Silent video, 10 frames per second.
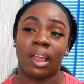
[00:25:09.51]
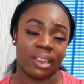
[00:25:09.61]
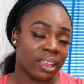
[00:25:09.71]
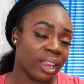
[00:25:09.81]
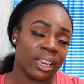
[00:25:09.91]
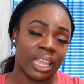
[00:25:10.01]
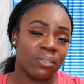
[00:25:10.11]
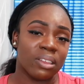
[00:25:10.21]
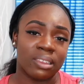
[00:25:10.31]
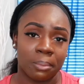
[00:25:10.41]
and, and
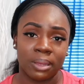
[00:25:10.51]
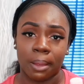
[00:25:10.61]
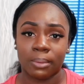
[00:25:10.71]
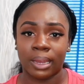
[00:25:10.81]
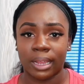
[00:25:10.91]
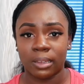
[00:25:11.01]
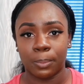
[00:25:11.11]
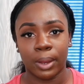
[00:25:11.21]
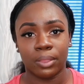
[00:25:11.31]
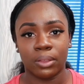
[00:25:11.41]
even sometimes i like to
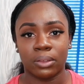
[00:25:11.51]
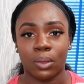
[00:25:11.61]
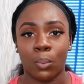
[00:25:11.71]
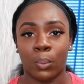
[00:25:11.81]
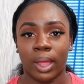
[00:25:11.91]
pair this